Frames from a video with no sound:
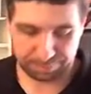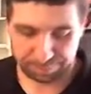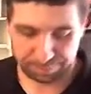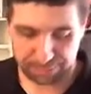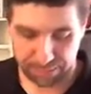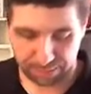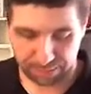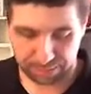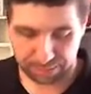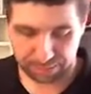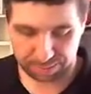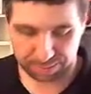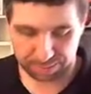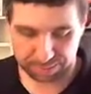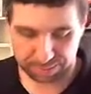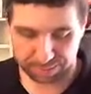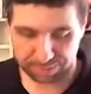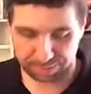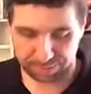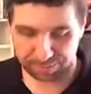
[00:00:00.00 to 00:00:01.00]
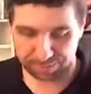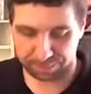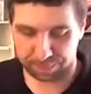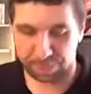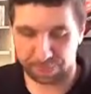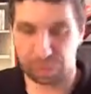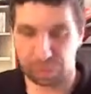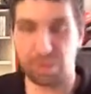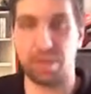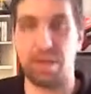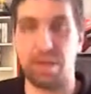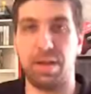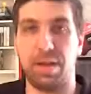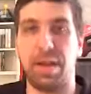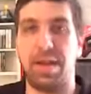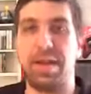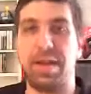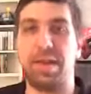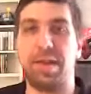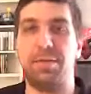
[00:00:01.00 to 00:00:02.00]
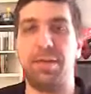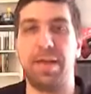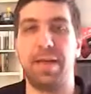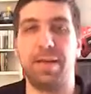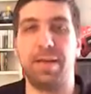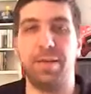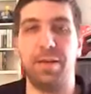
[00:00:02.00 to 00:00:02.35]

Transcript: But I guess we can have